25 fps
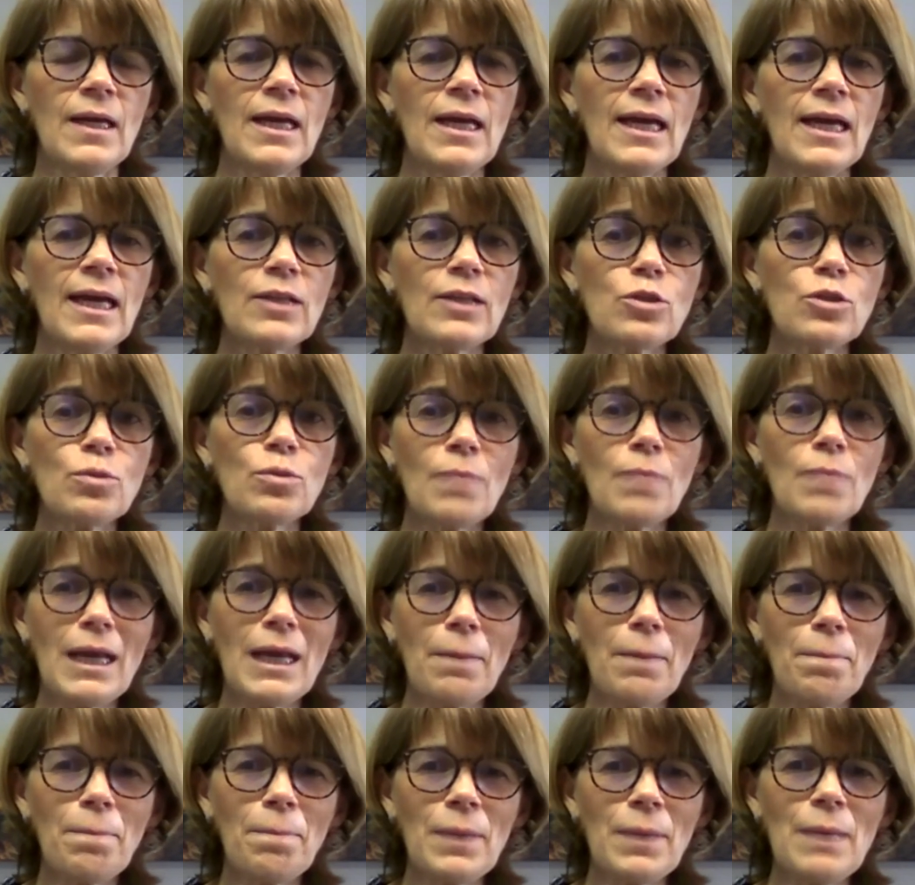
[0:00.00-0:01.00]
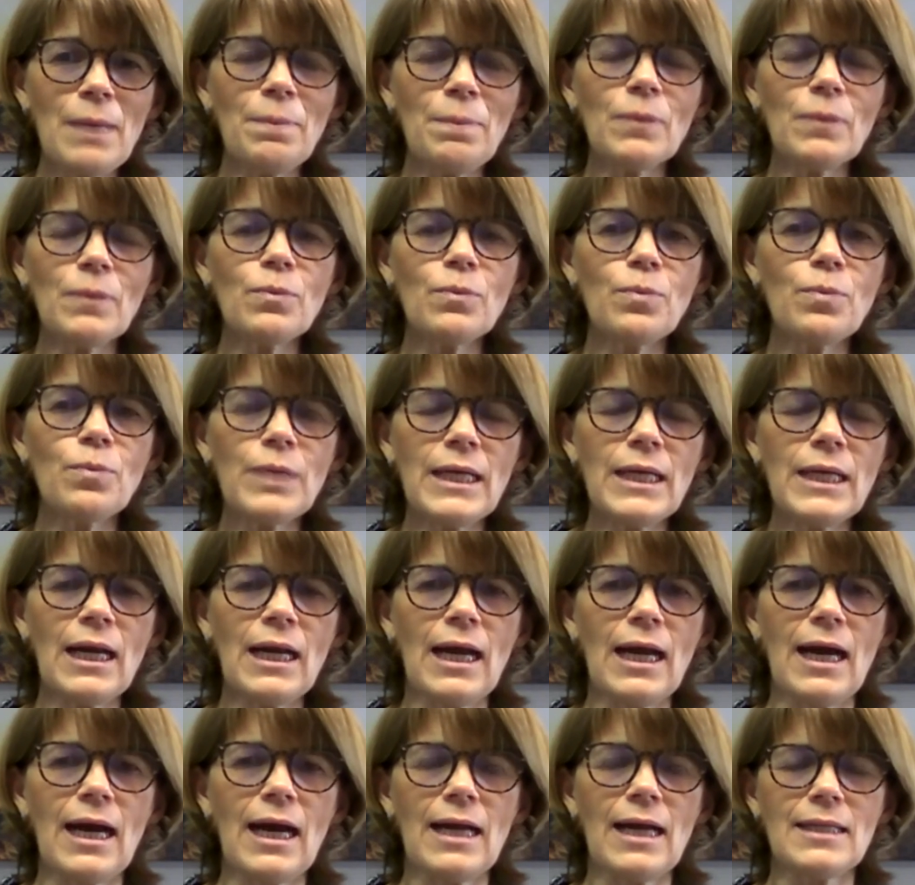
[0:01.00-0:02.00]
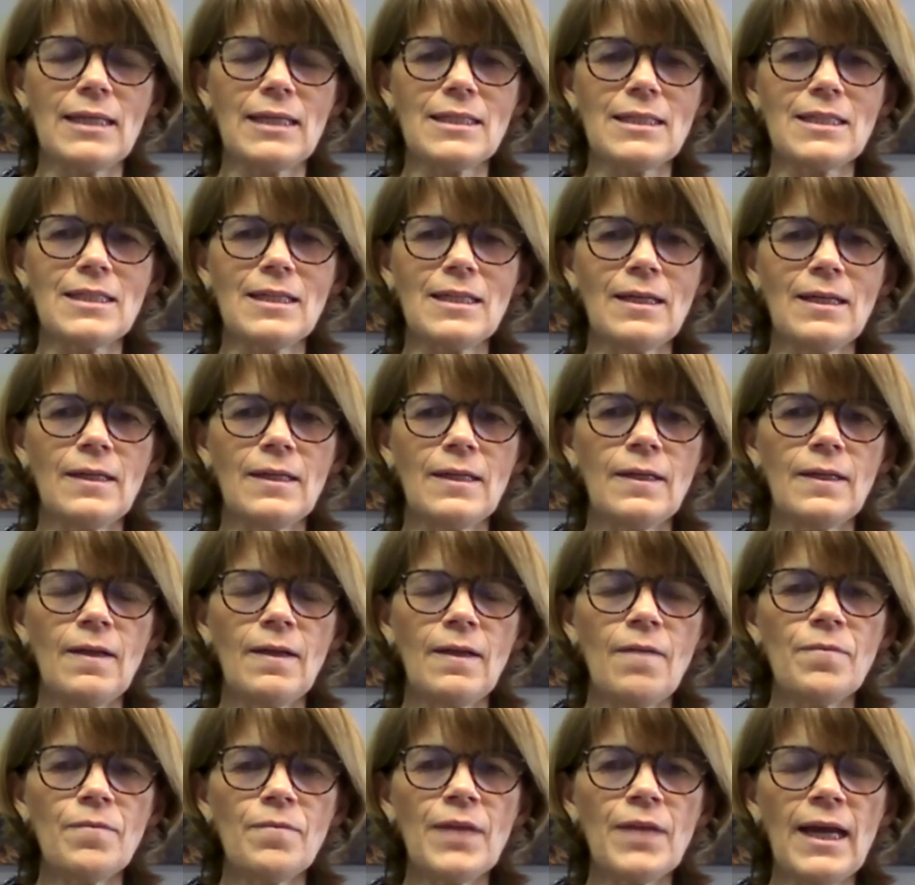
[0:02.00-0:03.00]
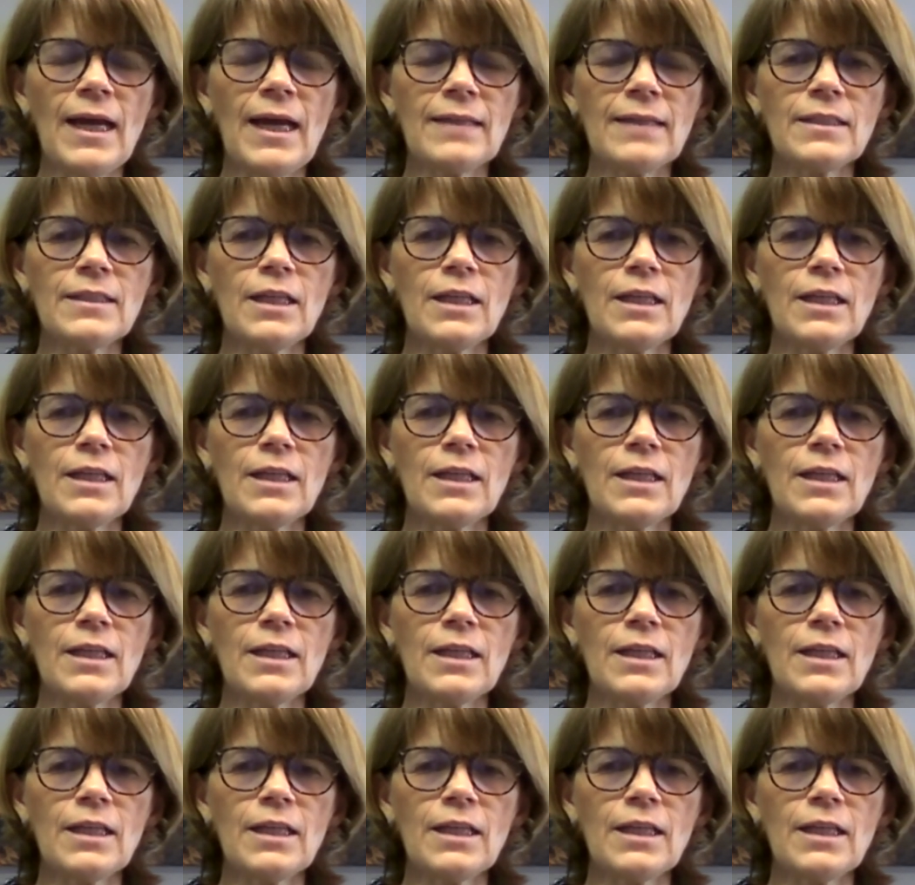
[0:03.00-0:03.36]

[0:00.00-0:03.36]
It's to make people realize that